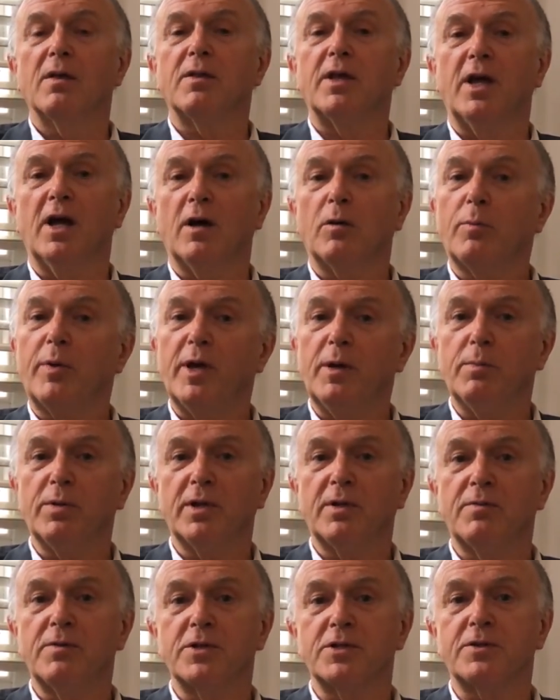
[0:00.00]
The young
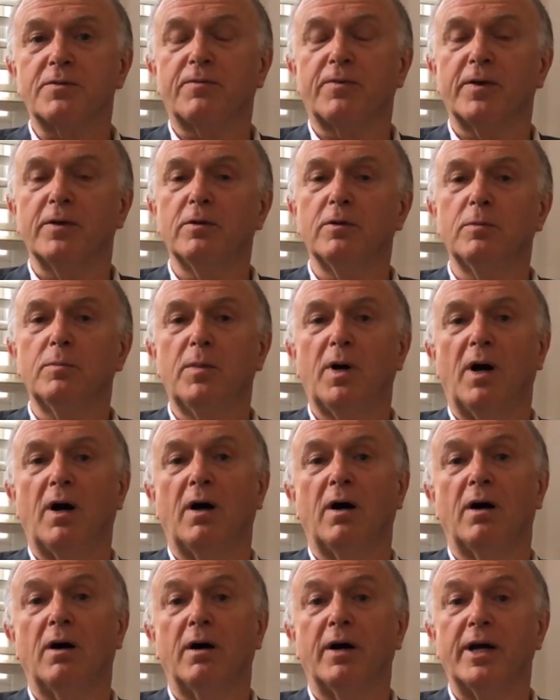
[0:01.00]
people in this film
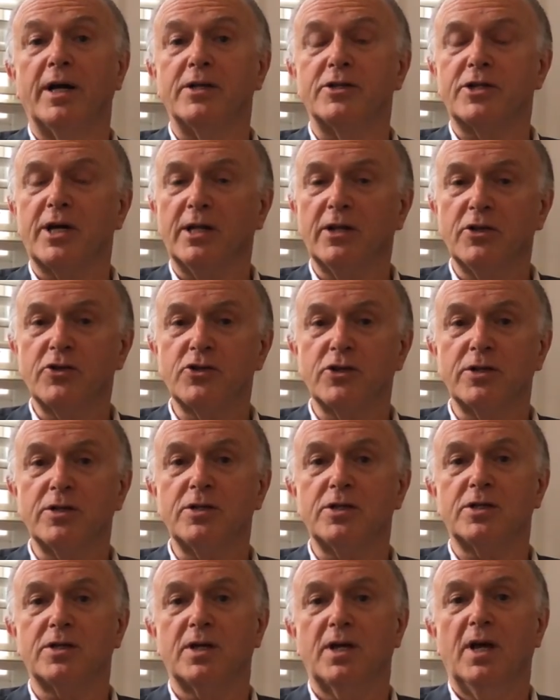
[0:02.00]
are
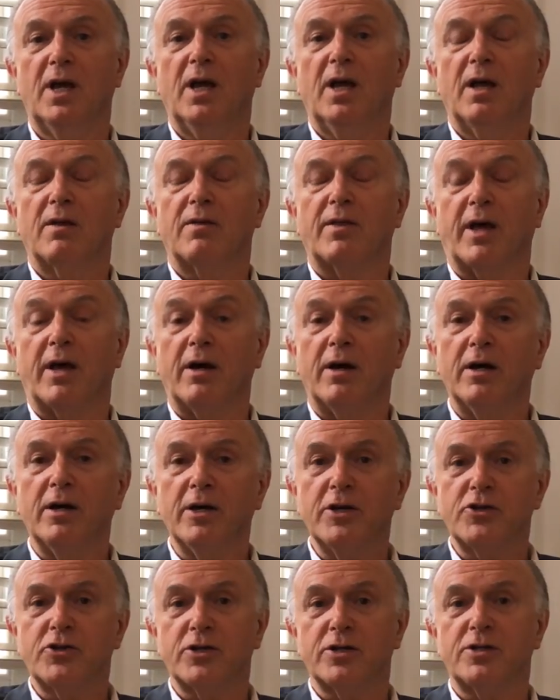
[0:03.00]
intelligent, they're
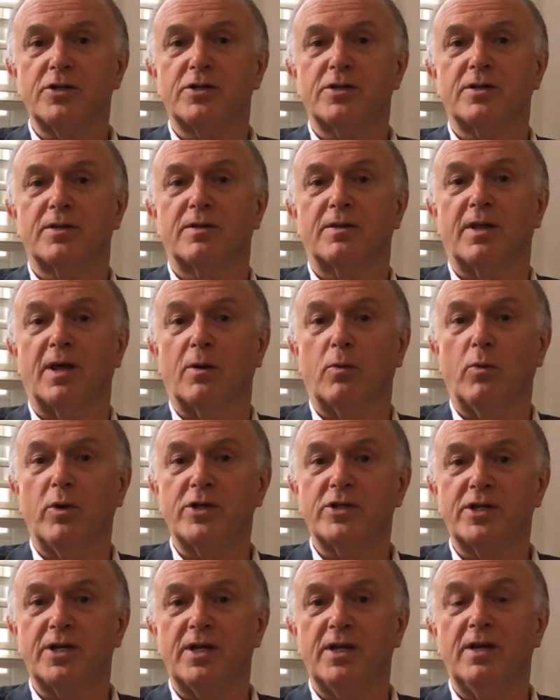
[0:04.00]
urgent, they're
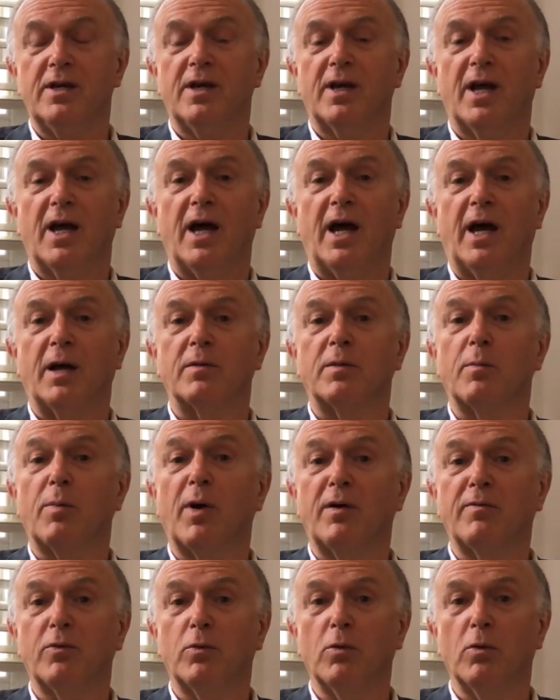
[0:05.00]
witty, and
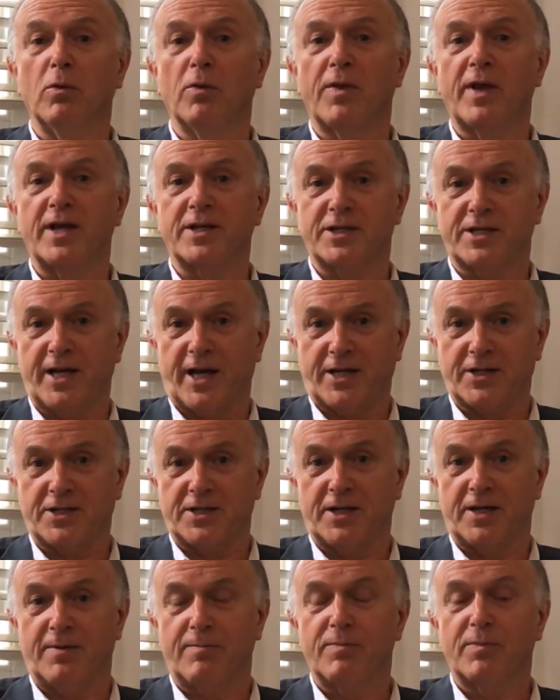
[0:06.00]
above all, they're
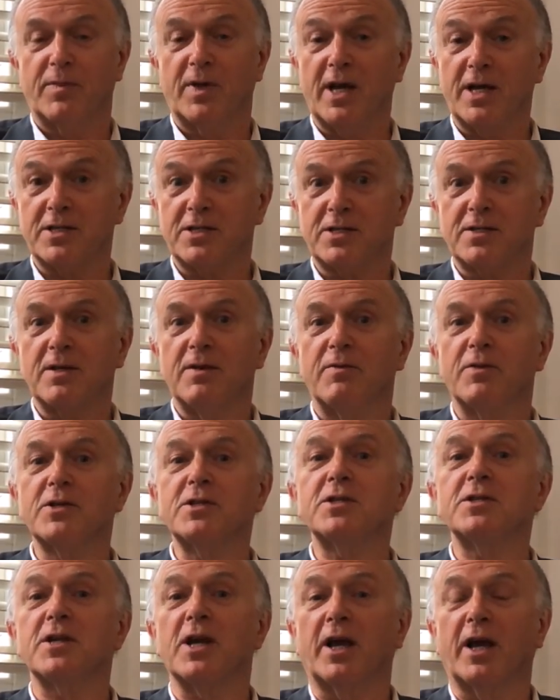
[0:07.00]
sexy. Yes,
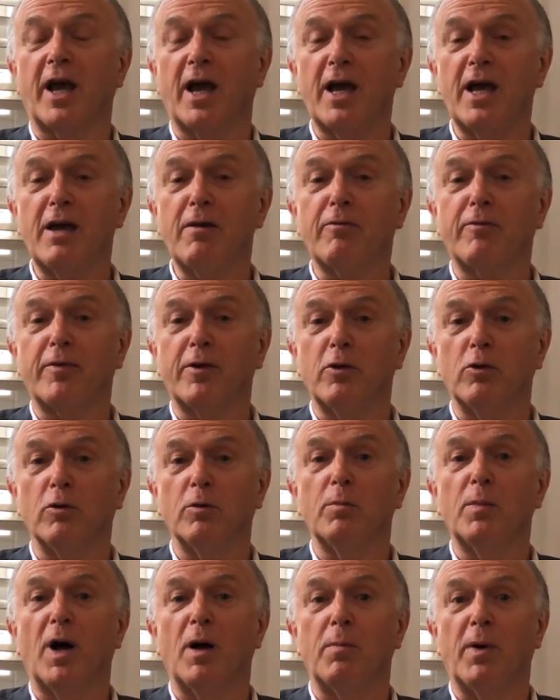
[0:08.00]
this is a gay
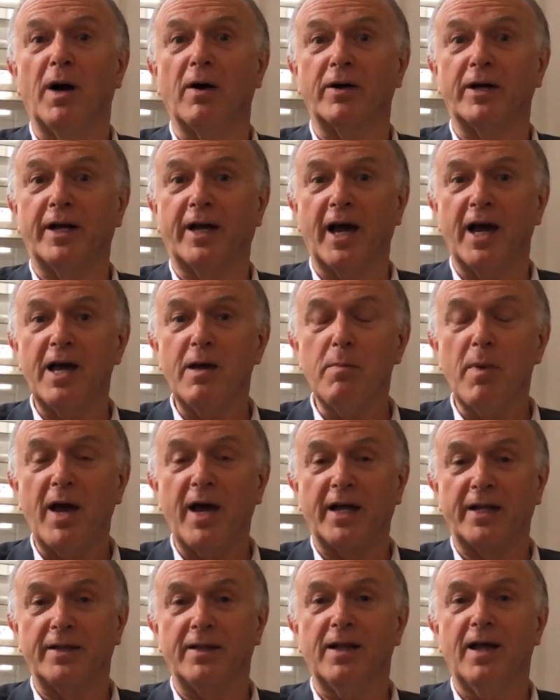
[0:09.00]
film about gay
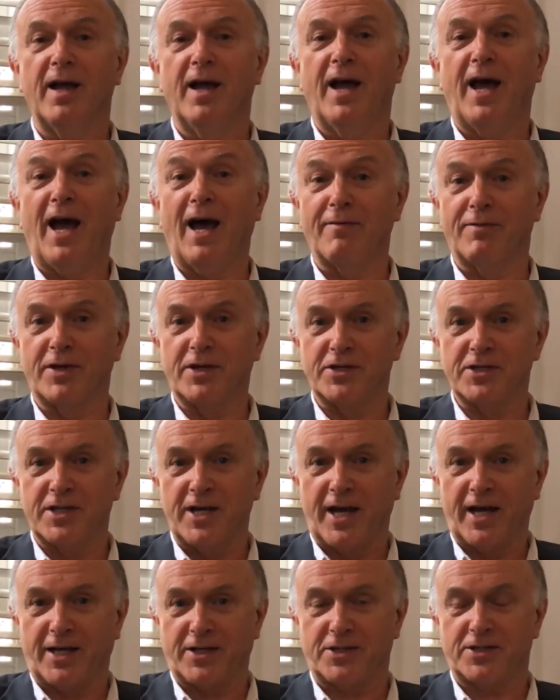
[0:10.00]
men having
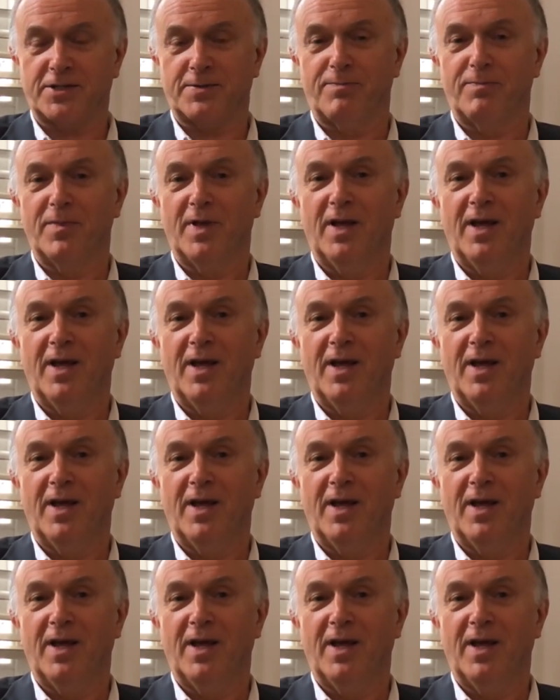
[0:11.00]
sex.